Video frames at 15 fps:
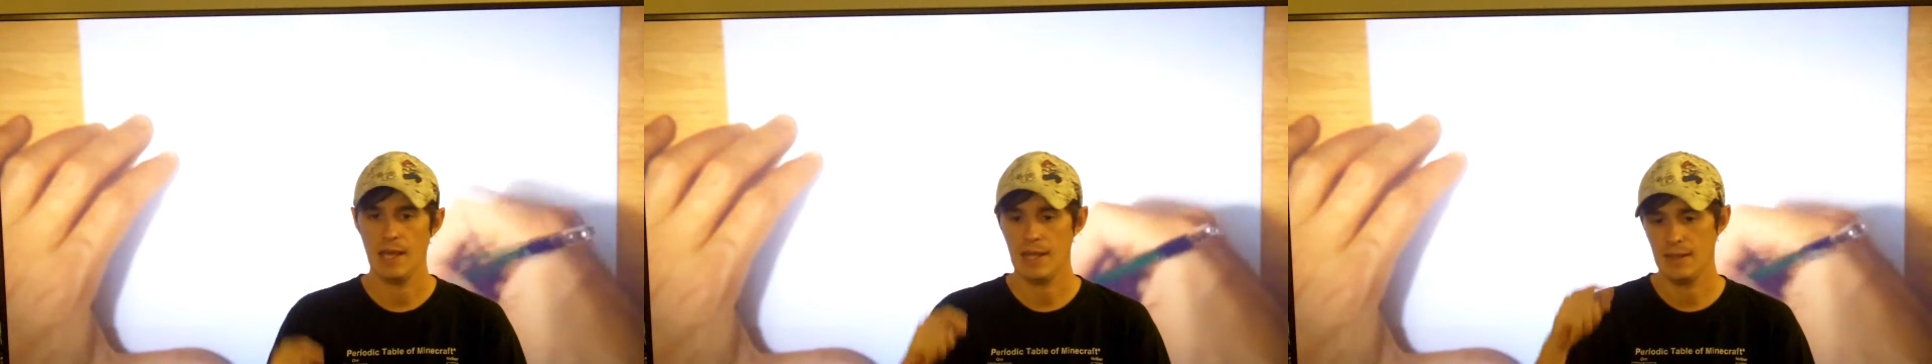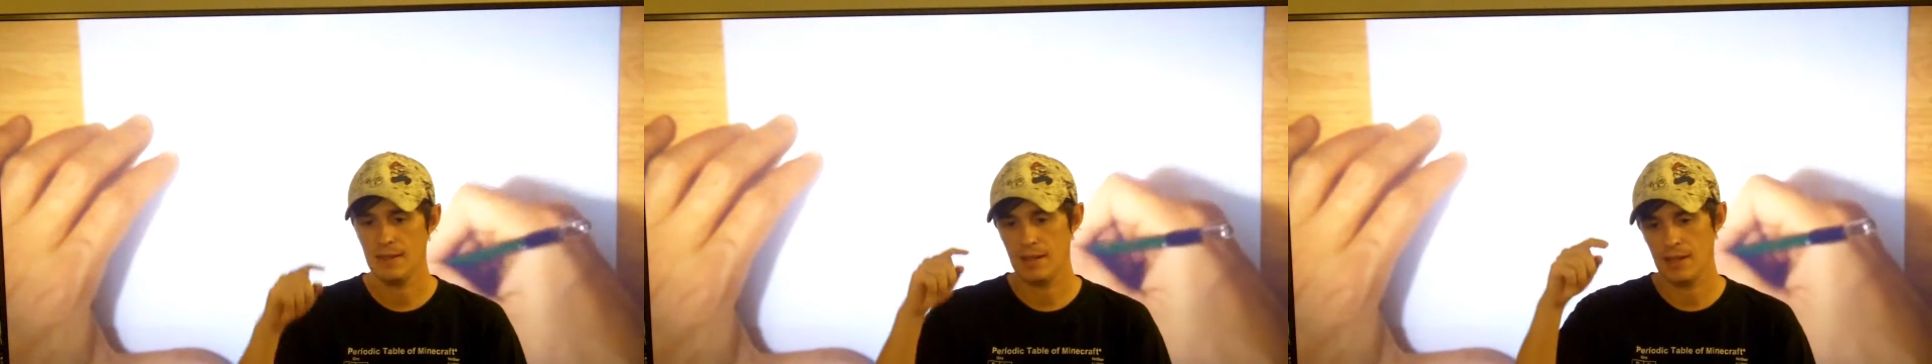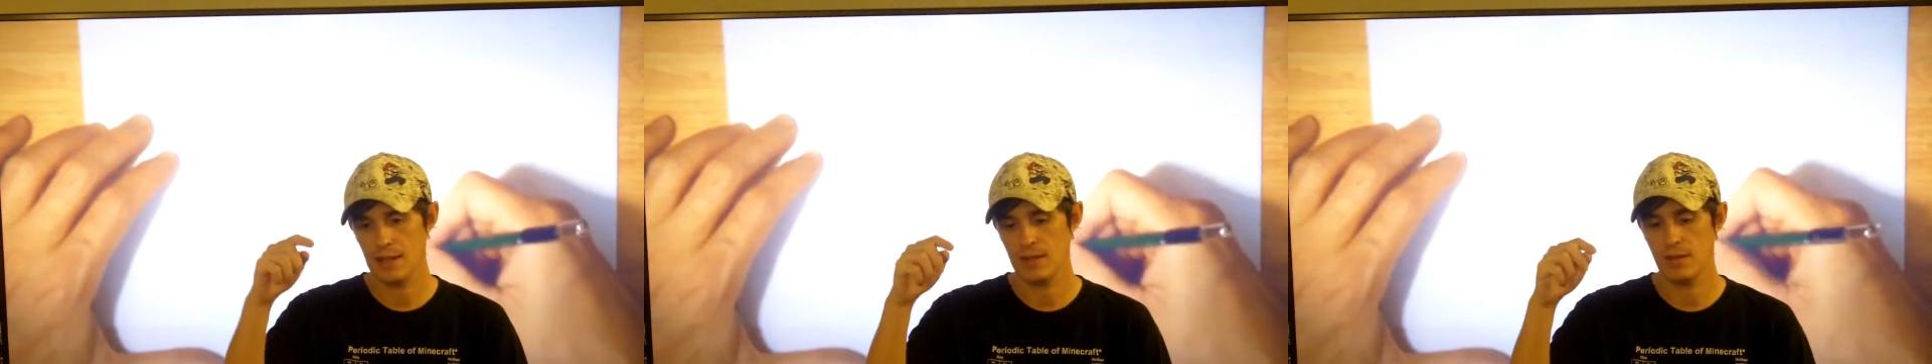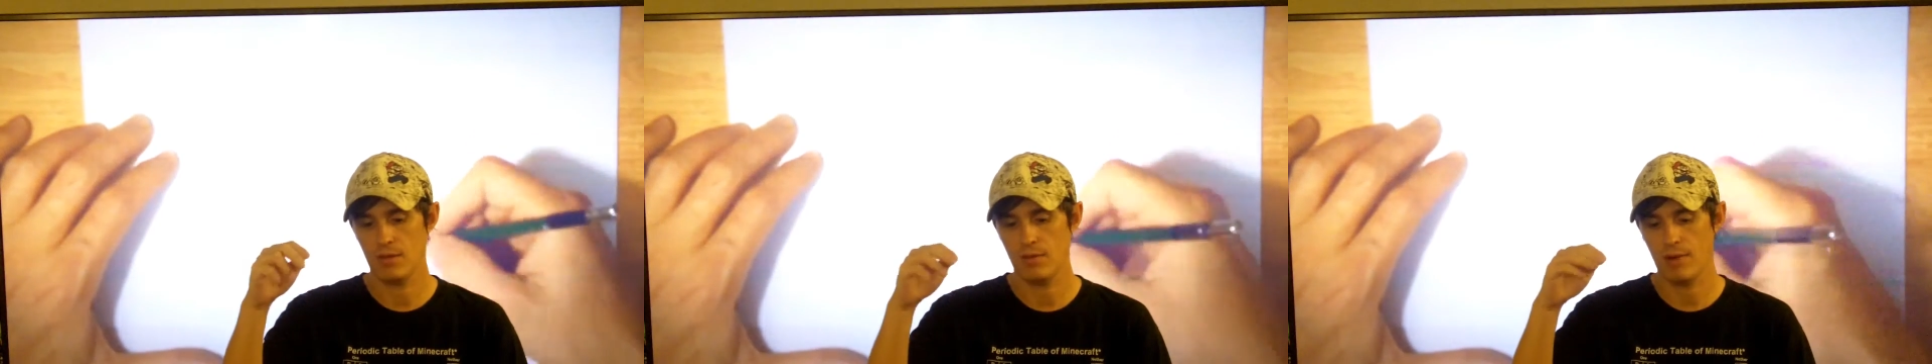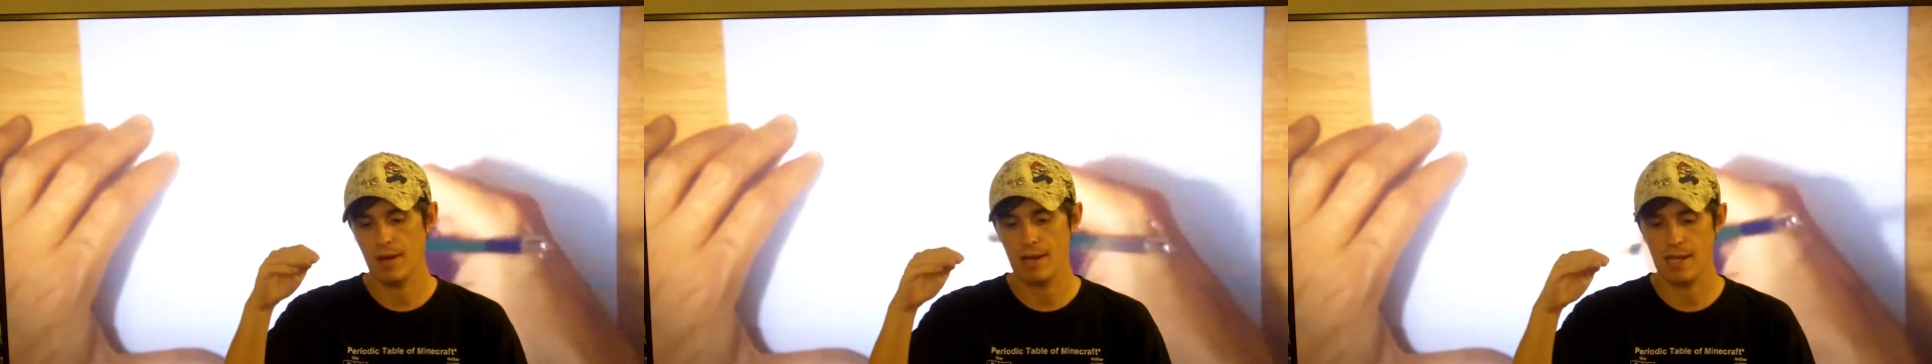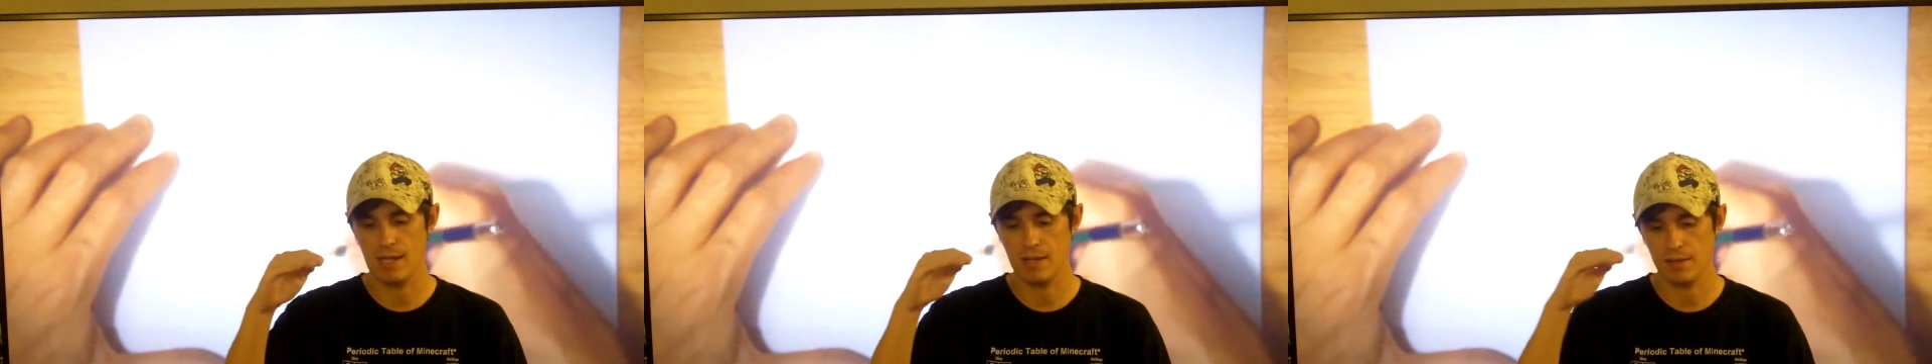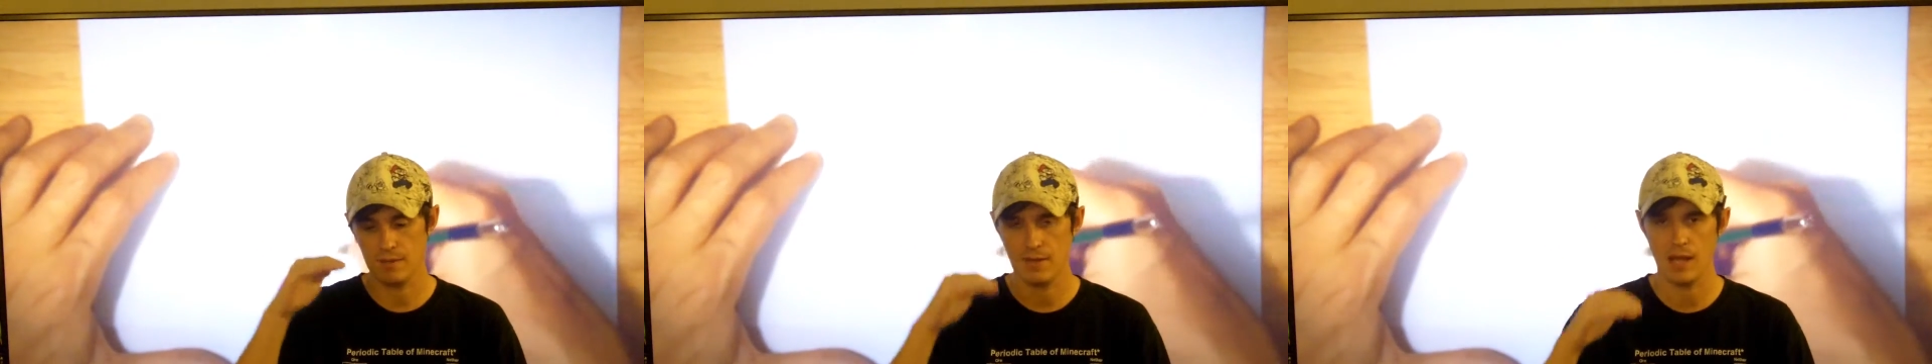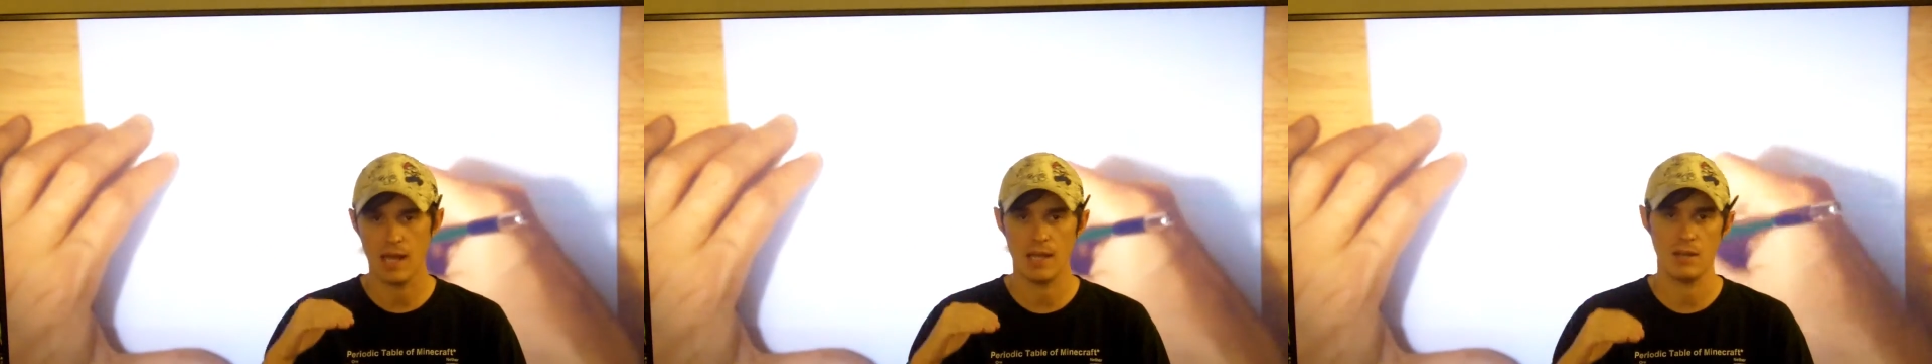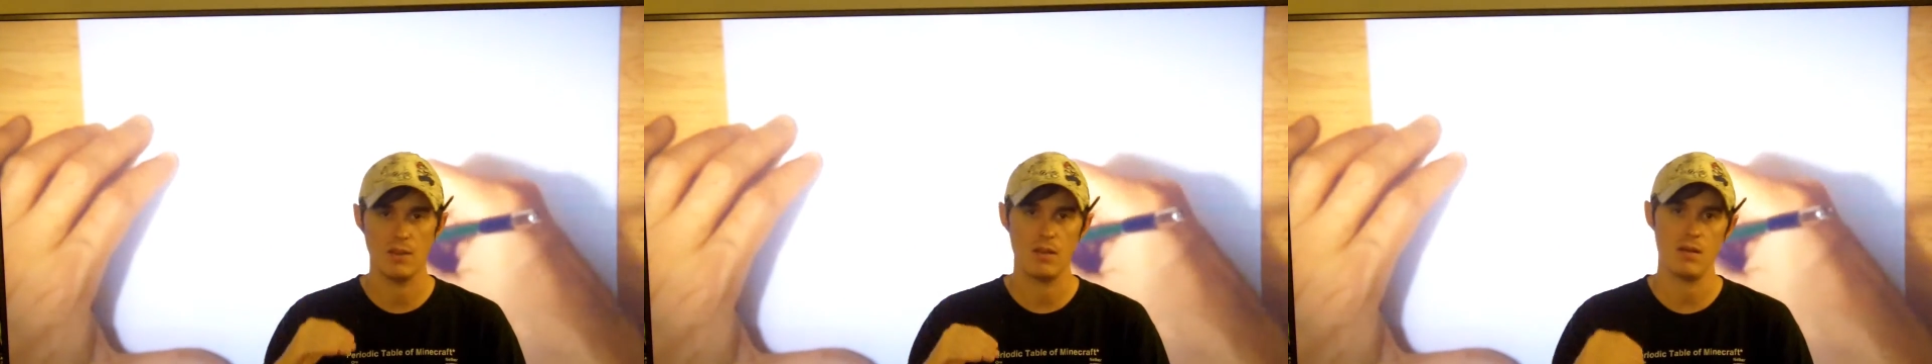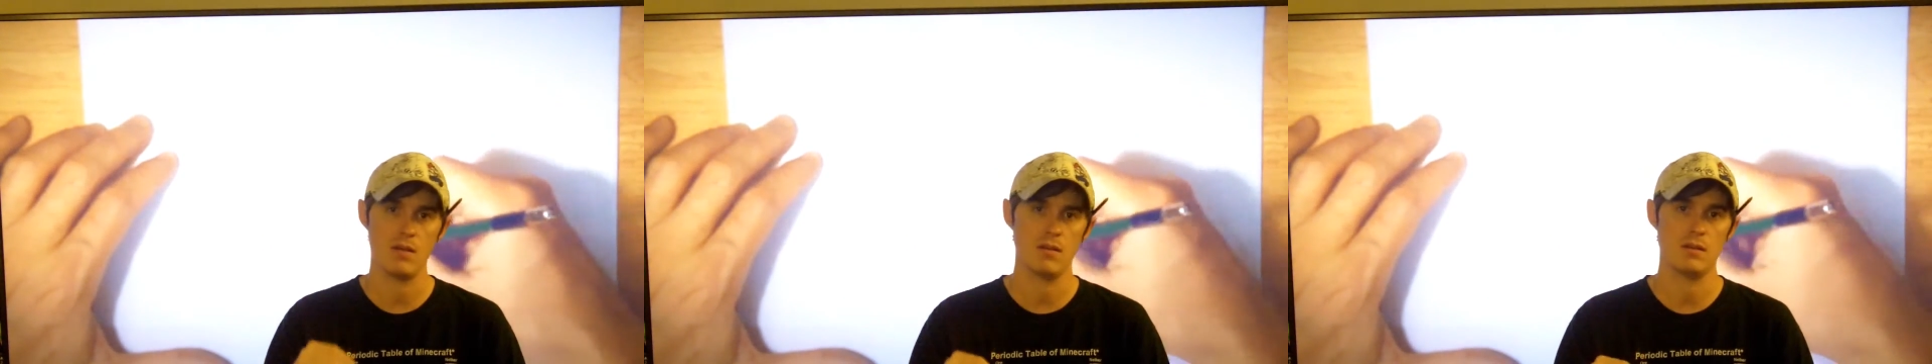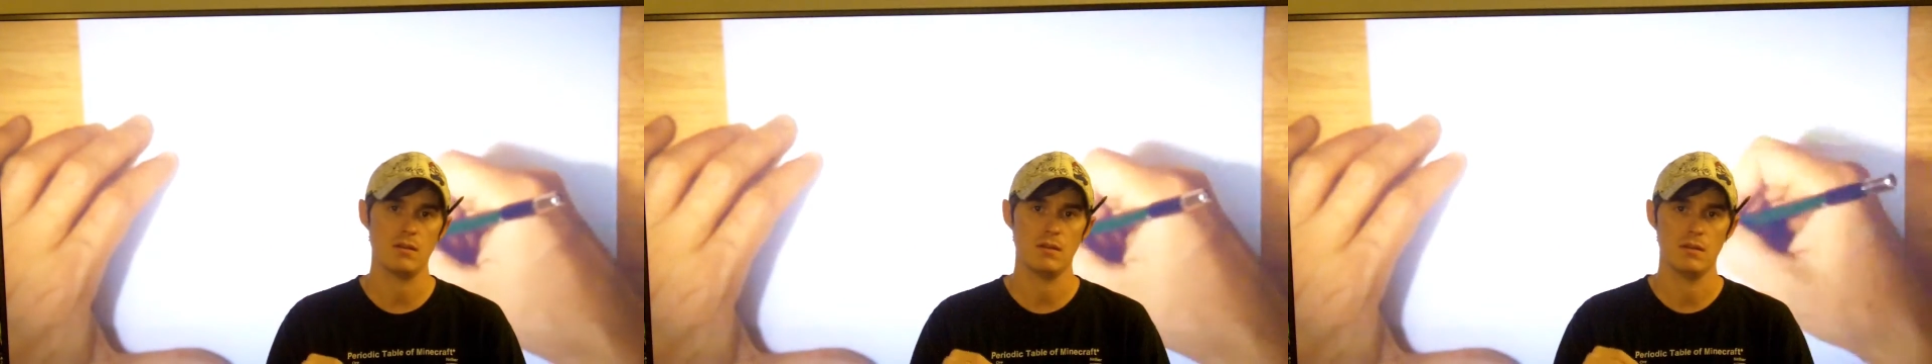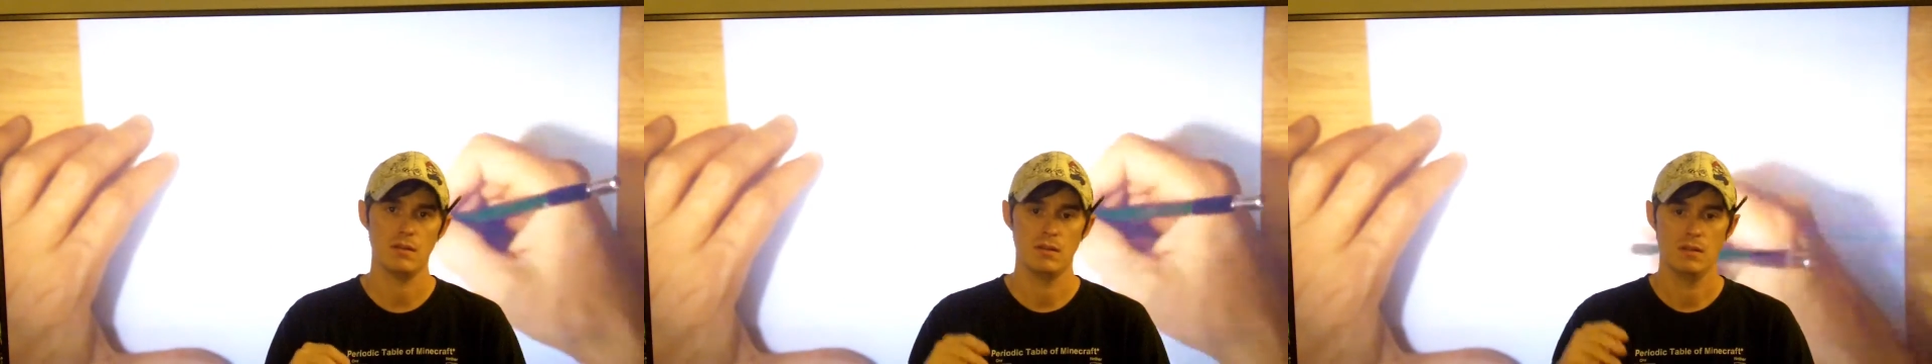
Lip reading: and then they'll write dialogue.